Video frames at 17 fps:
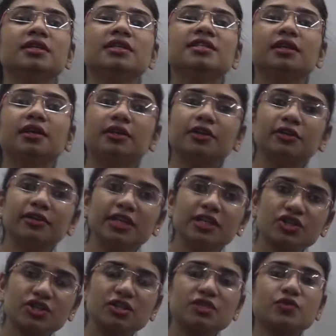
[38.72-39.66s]

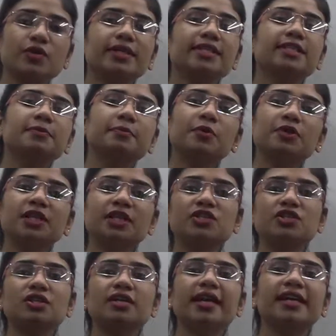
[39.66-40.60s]
circulation,
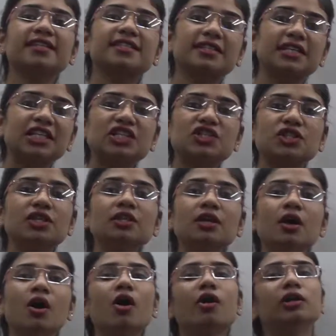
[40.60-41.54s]
transportation, excretion,
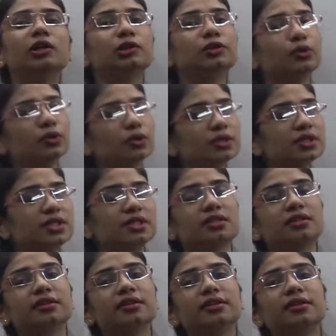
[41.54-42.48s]
all those
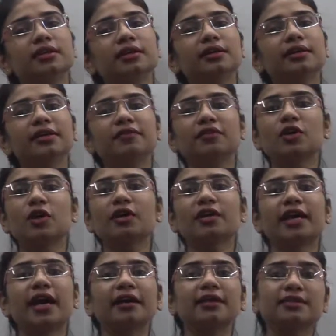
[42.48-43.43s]
living
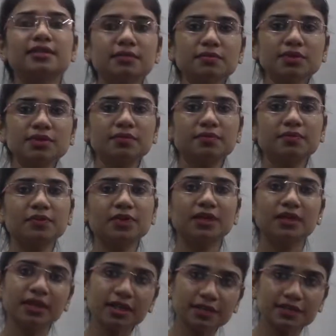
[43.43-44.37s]
organisms.
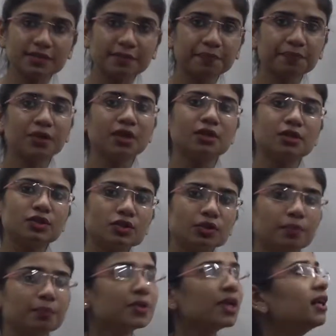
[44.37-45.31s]
Yes. So,
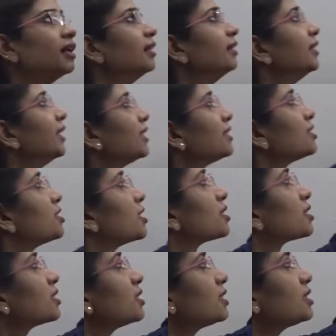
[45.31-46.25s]
let's
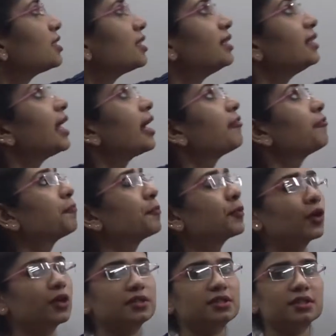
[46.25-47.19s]
discuss the life
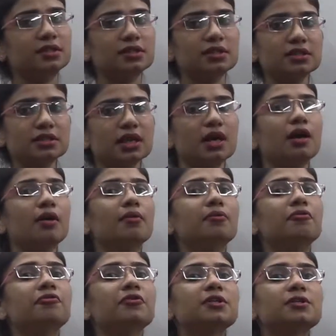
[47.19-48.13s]
processes.
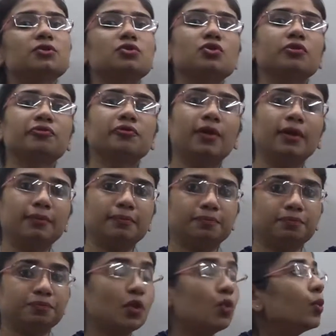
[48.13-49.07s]
First of all,
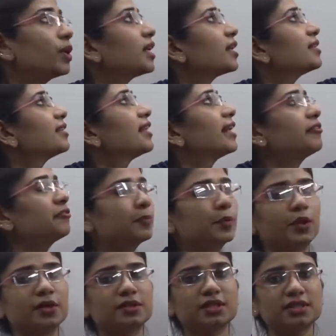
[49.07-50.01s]
what are the life
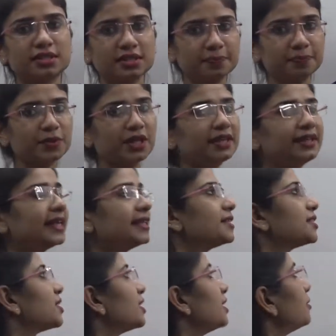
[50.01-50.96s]
processes?
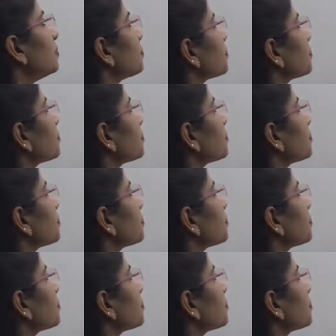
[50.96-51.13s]
Let's see.